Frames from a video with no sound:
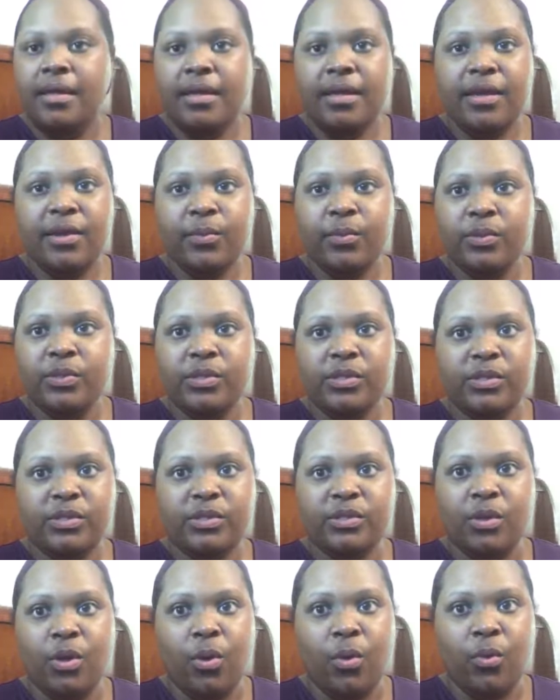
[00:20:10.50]
It was
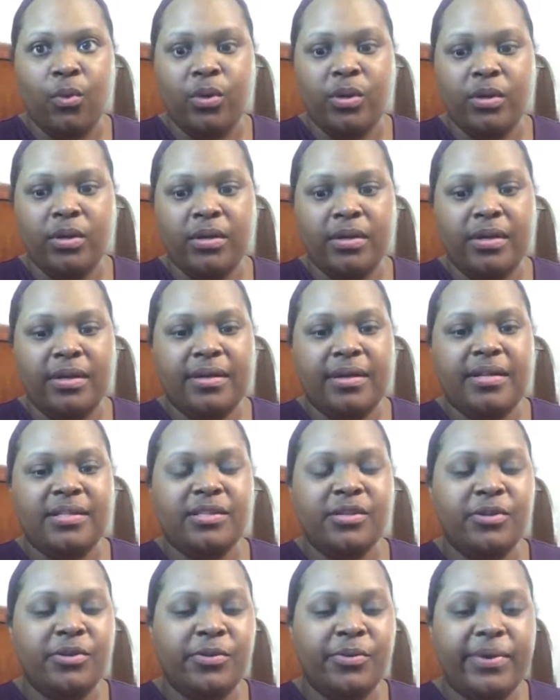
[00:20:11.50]
so good. And I
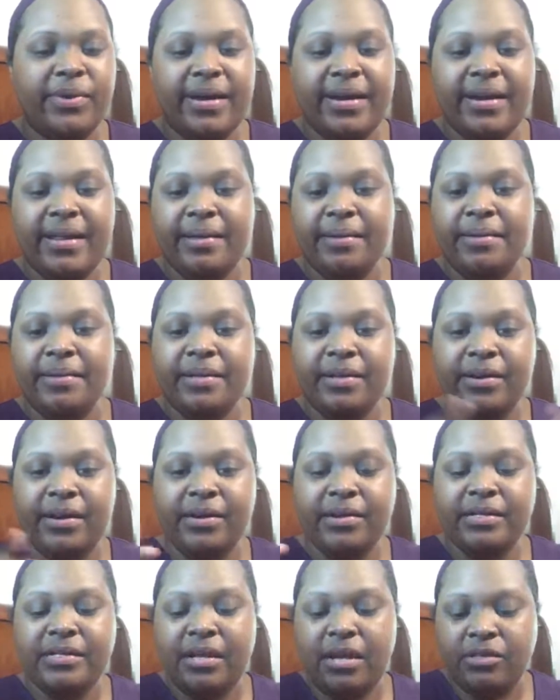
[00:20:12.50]
told Granny, you know,
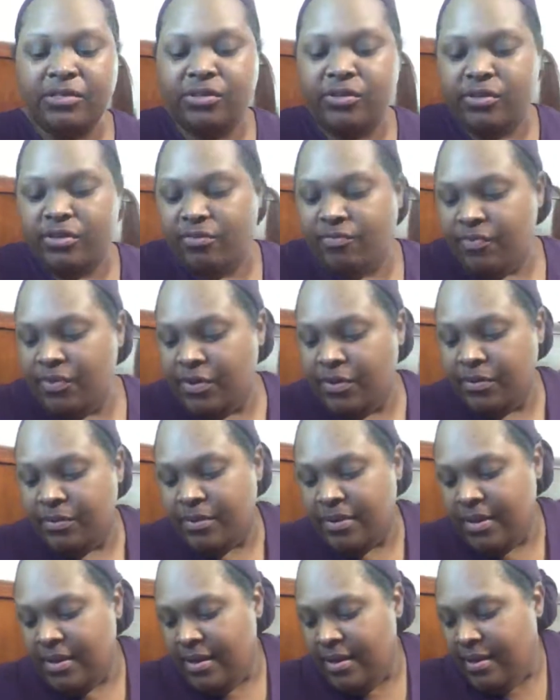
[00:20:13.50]
and talked to her on the phone.
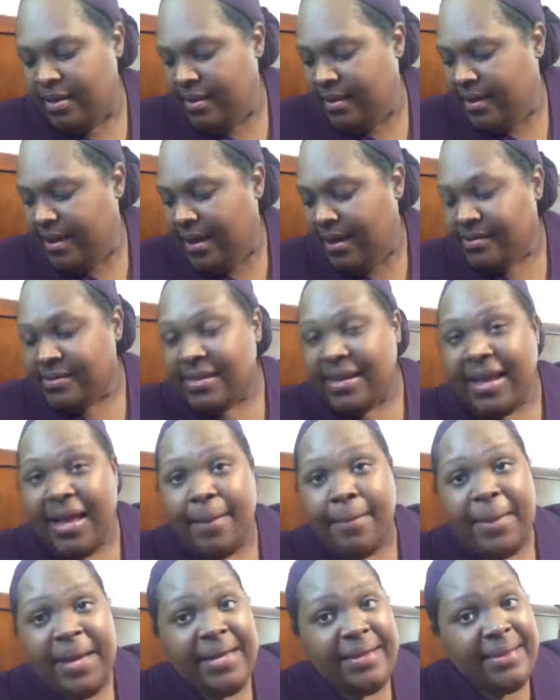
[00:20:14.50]
I was like, I
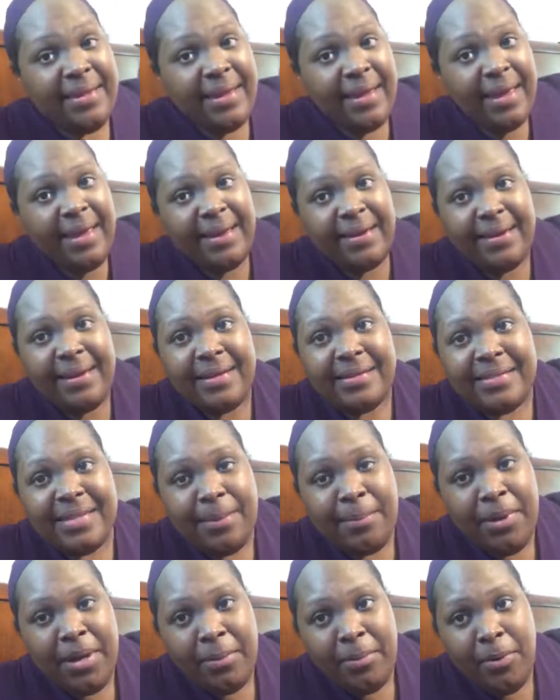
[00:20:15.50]
made the cake. Next time
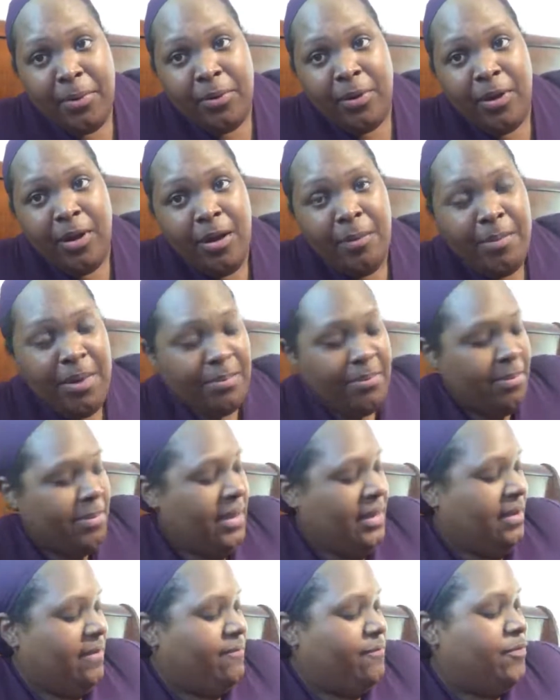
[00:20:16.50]
I come to Oklahoma, I'm going to
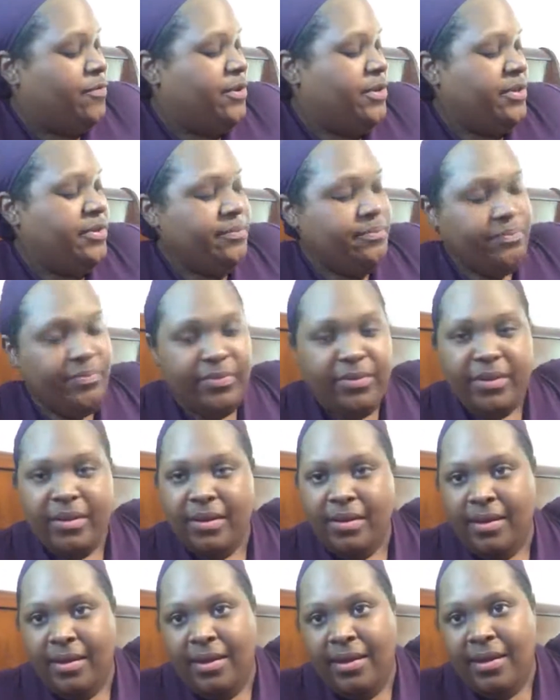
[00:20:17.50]
make it for you.
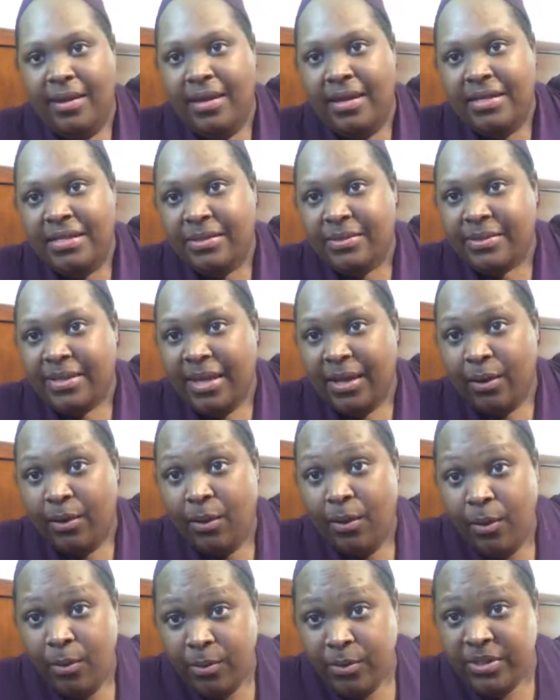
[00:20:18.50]
She's like,
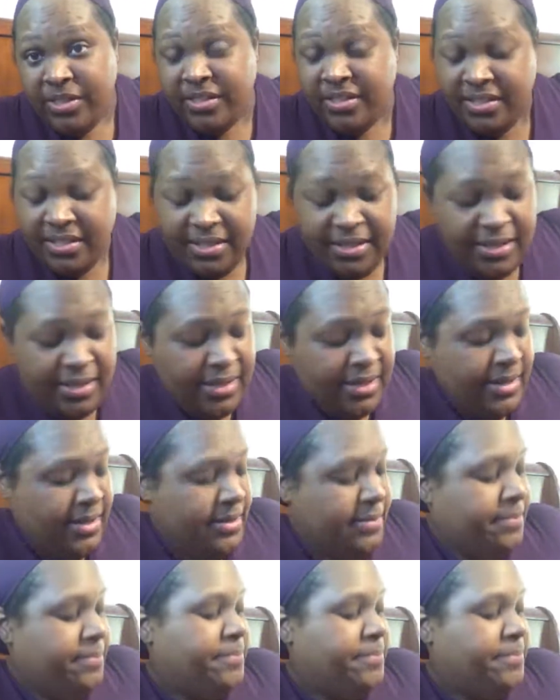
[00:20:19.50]
oh, good.